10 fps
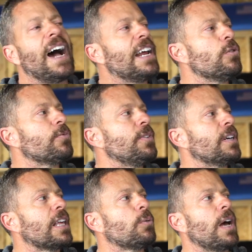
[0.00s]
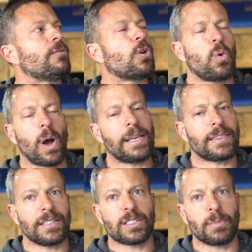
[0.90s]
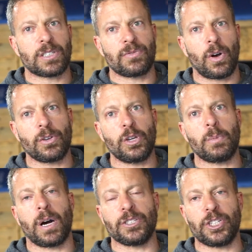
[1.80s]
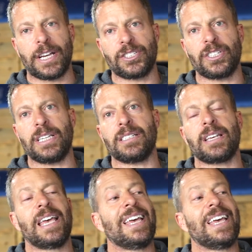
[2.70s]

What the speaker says: I don't feel like we'll have quite this much volume on GHDs